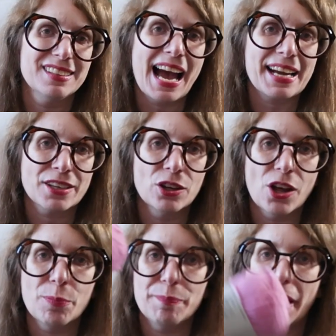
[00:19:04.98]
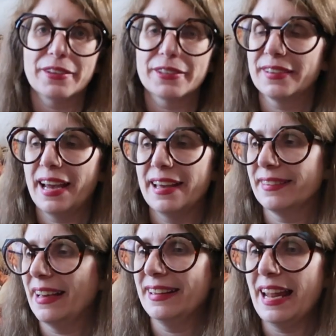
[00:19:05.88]
Lang a lot better,
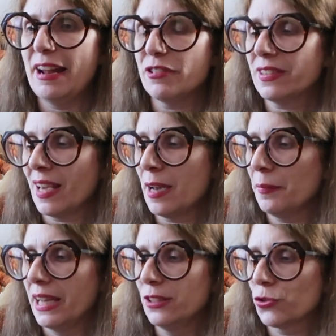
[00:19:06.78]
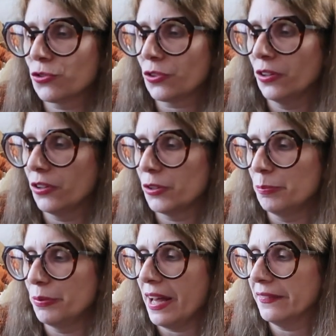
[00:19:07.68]
and every time I use another
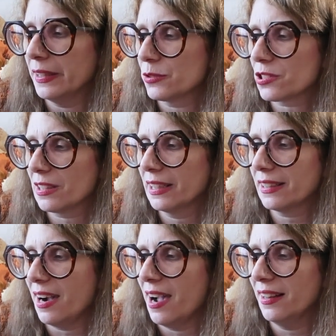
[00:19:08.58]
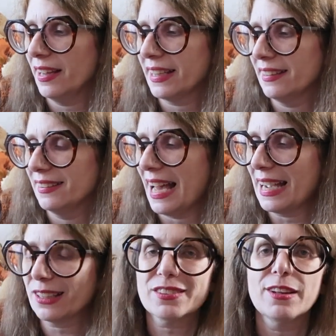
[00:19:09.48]
brand, I'm just like, I like
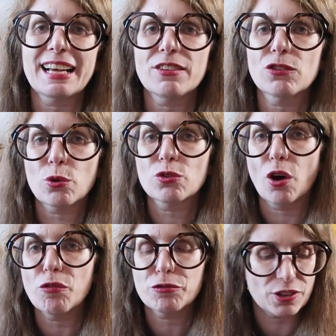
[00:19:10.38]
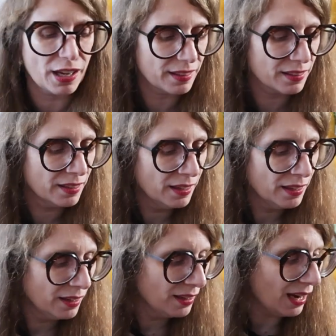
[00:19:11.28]
Lang, because Lang is so soft, and
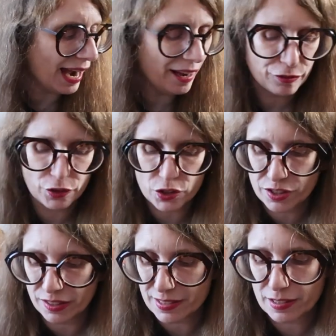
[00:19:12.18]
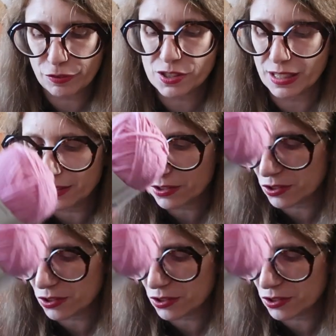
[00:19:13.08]
I have such sensitive skin,